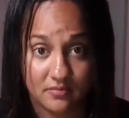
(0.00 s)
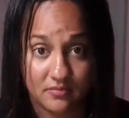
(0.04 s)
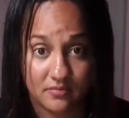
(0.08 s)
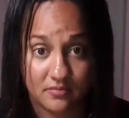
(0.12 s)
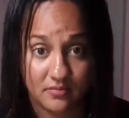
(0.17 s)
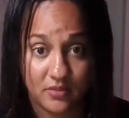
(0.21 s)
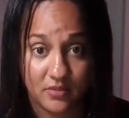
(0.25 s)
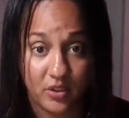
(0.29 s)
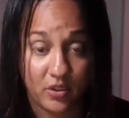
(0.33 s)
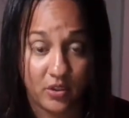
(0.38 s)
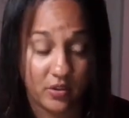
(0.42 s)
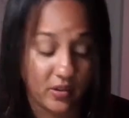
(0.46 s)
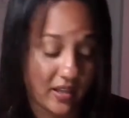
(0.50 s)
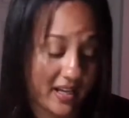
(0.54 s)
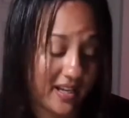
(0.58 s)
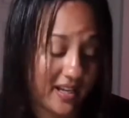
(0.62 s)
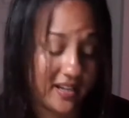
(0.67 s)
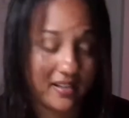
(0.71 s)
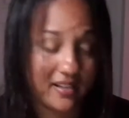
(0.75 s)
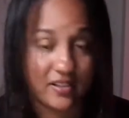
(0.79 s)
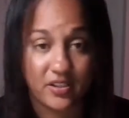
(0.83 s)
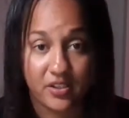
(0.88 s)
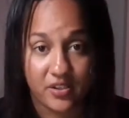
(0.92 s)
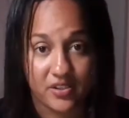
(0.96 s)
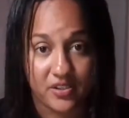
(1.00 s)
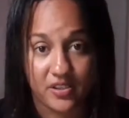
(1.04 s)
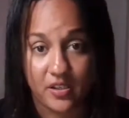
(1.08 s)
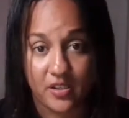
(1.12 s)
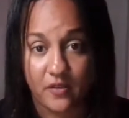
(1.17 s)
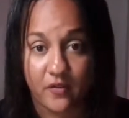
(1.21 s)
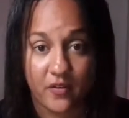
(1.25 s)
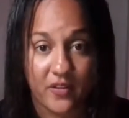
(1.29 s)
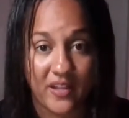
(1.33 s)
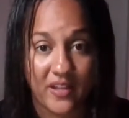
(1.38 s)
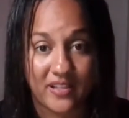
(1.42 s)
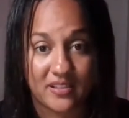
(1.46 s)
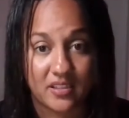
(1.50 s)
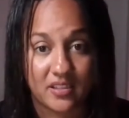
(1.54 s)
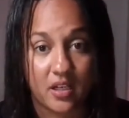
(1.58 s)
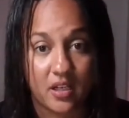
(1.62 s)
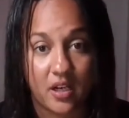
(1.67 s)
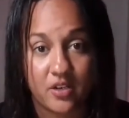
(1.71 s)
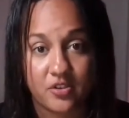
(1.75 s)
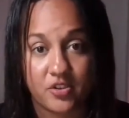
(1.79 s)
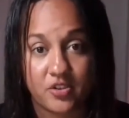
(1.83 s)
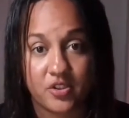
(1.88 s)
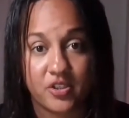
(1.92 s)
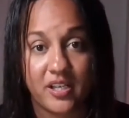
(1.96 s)
You're lying to yourself, and that's a
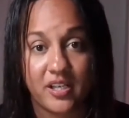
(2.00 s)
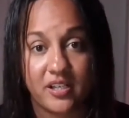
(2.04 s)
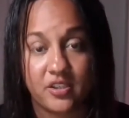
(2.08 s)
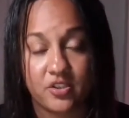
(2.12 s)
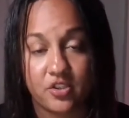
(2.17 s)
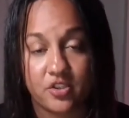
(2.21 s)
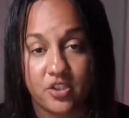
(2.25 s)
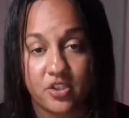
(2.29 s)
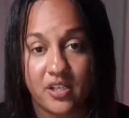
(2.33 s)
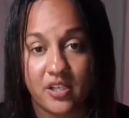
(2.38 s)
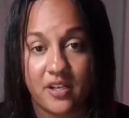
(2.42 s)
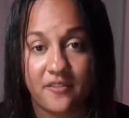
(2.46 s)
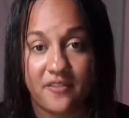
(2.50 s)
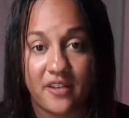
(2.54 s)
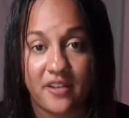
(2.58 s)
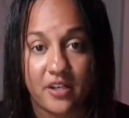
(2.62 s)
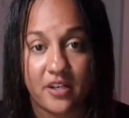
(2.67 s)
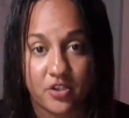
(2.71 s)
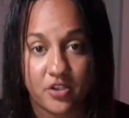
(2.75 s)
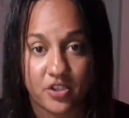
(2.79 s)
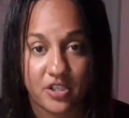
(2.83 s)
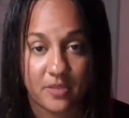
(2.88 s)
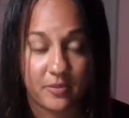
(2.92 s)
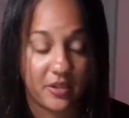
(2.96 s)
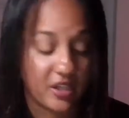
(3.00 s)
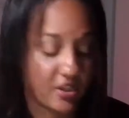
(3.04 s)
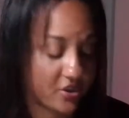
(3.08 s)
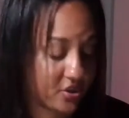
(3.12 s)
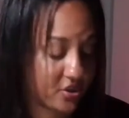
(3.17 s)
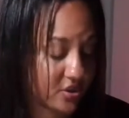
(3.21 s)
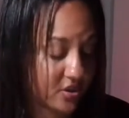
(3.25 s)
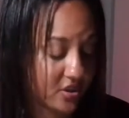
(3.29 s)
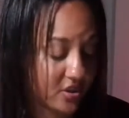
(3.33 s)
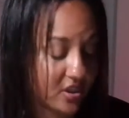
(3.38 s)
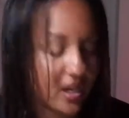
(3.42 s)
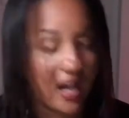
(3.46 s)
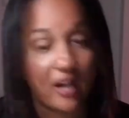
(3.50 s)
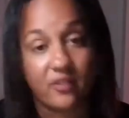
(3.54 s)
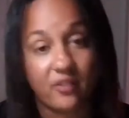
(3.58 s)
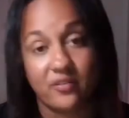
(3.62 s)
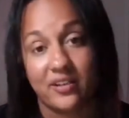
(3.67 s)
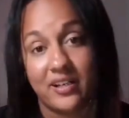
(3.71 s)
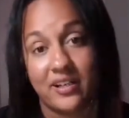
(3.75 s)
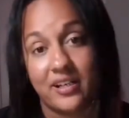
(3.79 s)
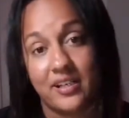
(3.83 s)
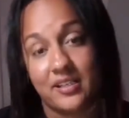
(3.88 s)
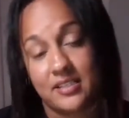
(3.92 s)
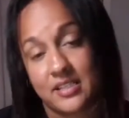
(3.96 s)
contradiction of energy because you're not
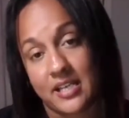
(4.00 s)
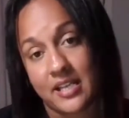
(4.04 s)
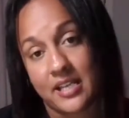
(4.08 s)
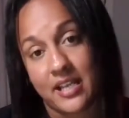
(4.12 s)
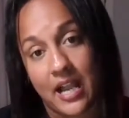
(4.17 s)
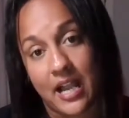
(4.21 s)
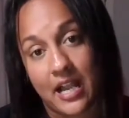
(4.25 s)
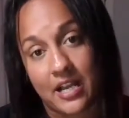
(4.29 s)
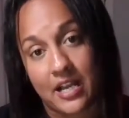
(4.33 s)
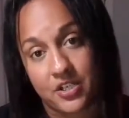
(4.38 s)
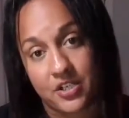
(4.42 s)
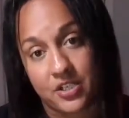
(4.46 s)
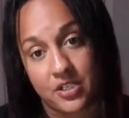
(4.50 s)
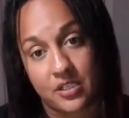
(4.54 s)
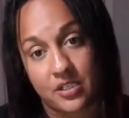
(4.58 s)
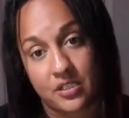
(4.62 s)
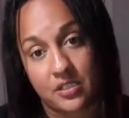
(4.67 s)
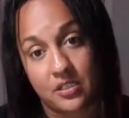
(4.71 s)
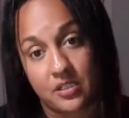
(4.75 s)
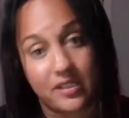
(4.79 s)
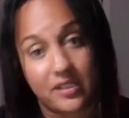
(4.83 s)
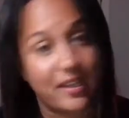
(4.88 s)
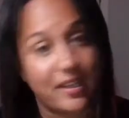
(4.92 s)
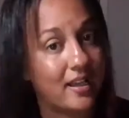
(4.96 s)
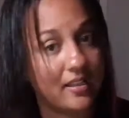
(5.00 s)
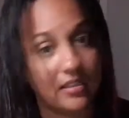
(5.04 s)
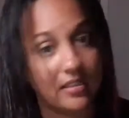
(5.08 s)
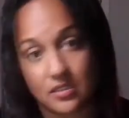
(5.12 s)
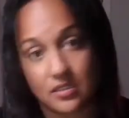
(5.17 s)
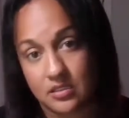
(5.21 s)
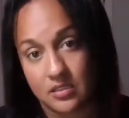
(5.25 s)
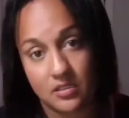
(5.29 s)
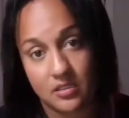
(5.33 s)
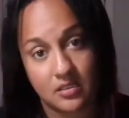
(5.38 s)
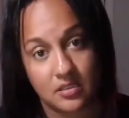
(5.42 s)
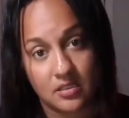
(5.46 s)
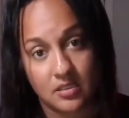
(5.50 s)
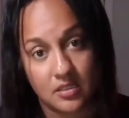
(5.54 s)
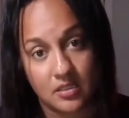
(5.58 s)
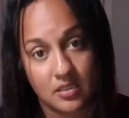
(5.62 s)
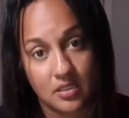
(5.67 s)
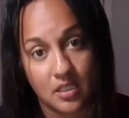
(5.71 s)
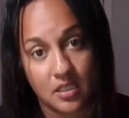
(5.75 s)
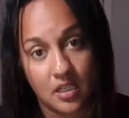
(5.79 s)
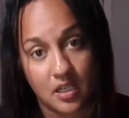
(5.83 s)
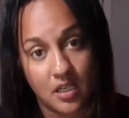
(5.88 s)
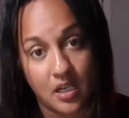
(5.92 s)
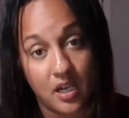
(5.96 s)
ready to take action yet
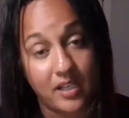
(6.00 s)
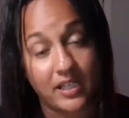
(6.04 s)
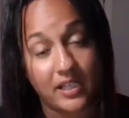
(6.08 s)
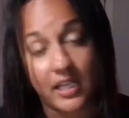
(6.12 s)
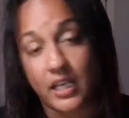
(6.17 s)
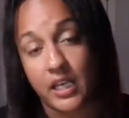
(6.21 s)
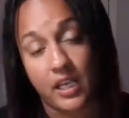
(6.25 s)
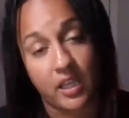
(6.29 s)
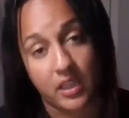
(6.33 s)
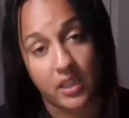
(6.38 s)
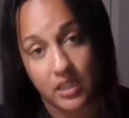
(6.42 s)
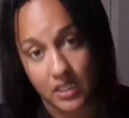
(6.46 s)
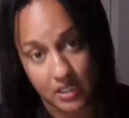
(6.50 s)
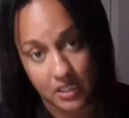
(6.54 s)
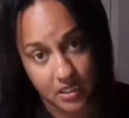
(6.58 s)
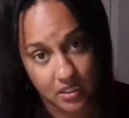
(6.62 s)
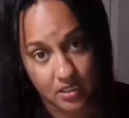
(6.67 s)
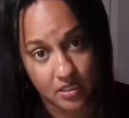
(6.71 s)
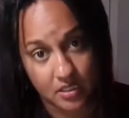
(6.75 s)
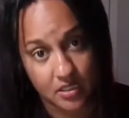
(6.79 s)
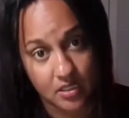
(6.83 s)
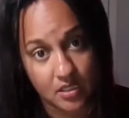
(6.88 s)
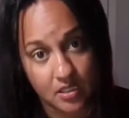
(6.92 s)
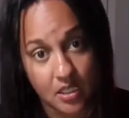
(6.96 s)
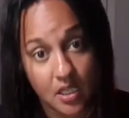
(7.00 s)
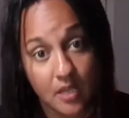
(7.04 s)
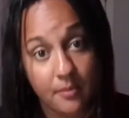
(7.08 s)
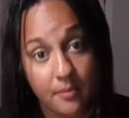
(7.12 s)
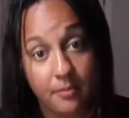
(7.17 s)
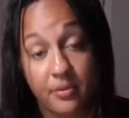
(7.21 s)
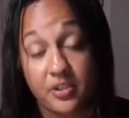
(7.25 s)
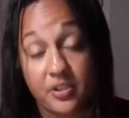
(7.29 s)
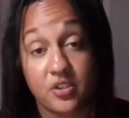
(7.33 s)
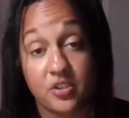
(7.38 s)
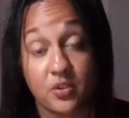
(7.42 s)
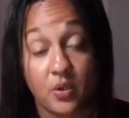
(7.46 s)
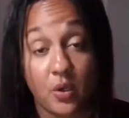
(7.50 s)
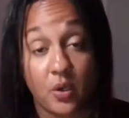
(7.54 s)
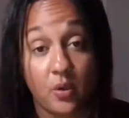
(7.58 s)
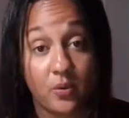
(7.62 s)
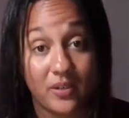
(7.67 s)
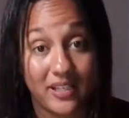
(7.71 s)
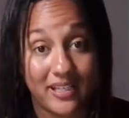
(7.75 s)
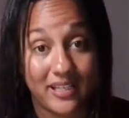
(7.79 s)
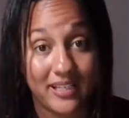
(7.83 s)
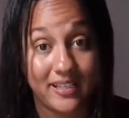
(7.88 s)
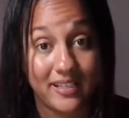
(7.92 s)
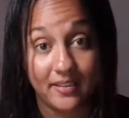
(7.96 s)
on anything. But your own
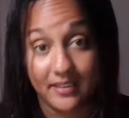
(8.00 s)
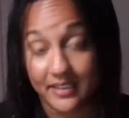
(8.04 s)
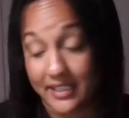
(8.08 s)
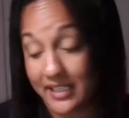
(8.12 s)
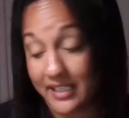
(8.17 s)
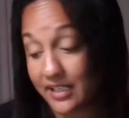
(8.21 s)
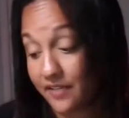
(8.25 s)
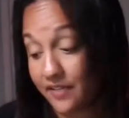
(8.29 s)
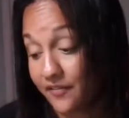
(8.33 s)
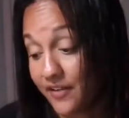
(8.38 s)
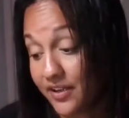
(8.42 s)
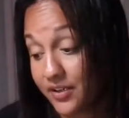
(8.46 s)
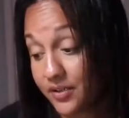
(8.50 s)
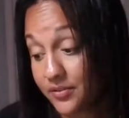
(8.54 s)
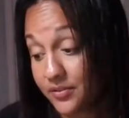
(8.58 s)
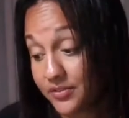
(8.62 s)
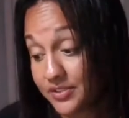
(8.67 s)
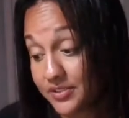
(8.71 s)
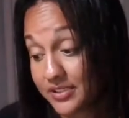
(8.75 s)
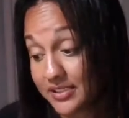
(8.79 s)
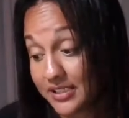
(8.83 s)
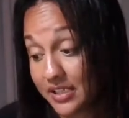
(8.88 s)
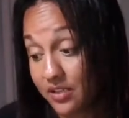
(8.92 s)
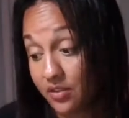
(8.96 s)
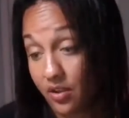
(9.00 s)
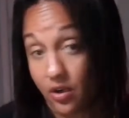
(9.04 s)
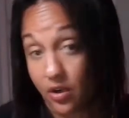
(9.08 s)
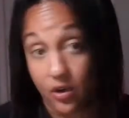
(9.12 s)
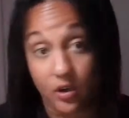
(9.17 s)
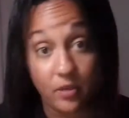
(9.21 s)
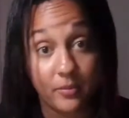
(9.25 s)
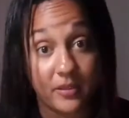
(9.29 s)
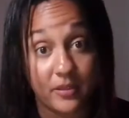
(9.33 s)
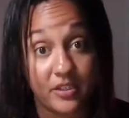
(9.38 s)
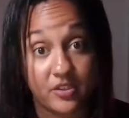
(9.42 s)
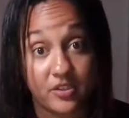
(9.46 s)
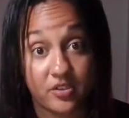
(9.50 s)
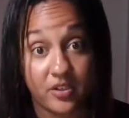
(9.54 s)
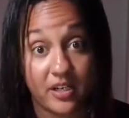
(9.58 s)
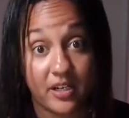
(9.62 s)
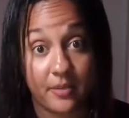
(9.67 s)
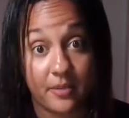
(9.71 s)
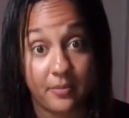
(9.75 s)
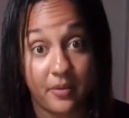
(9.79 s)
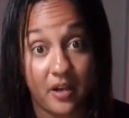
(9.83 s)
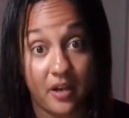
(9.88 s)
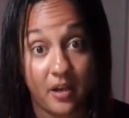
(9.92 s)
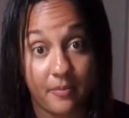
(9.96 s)
healing. And if I don't see the Hermit try to
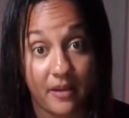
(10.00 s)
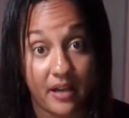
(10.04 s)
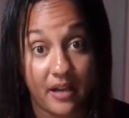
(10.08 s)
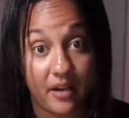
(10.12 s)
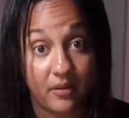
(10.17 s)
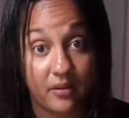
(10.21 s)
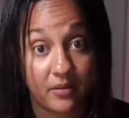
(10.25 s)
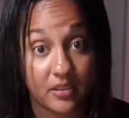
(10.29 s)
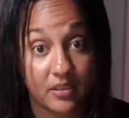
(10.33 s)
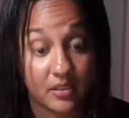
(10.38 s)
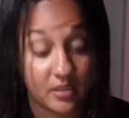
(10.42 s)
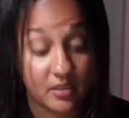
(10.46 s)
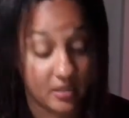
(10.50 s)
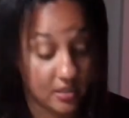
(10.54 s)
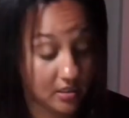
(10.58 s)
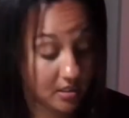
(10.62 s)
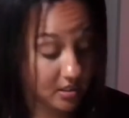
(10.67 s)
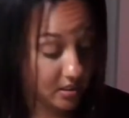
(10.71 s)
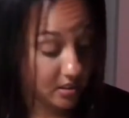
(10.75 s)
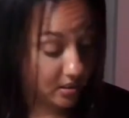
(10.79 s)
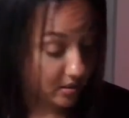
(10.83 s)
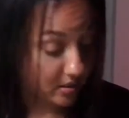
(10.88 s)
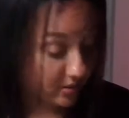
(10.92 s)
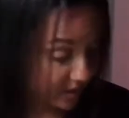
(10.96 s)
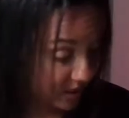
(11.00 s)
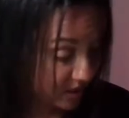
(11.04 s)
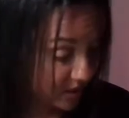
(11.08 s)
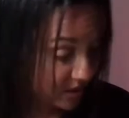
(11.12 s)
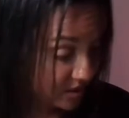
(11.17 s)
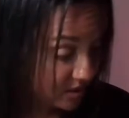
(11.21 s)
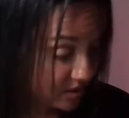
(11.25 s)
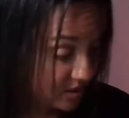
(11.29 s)
pop out, okay,